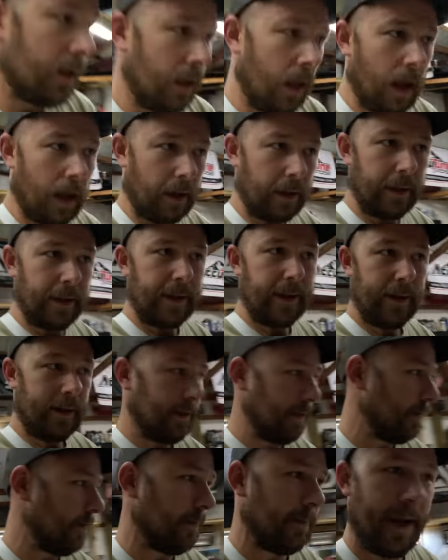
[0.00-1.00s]
luckily,
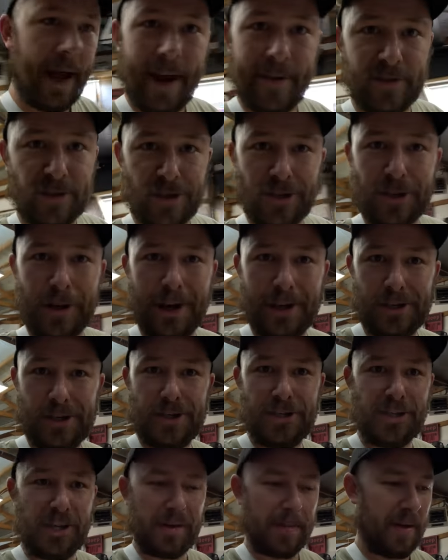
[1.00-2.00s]
we have
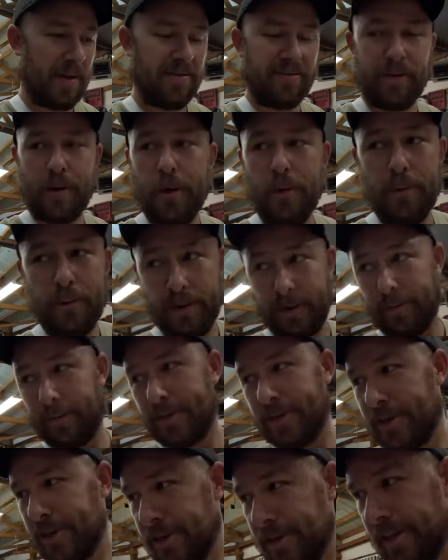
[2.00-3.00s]
instructions on my phone and
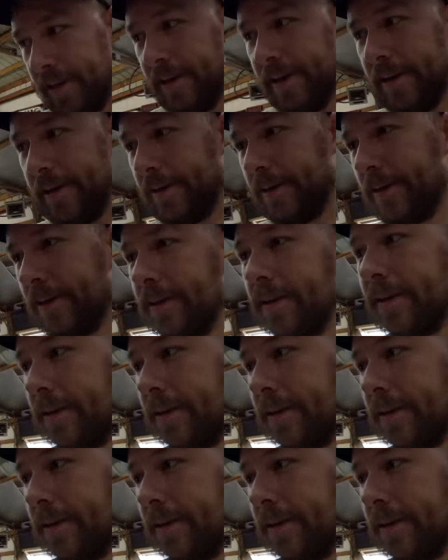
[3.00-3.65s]
we're just going to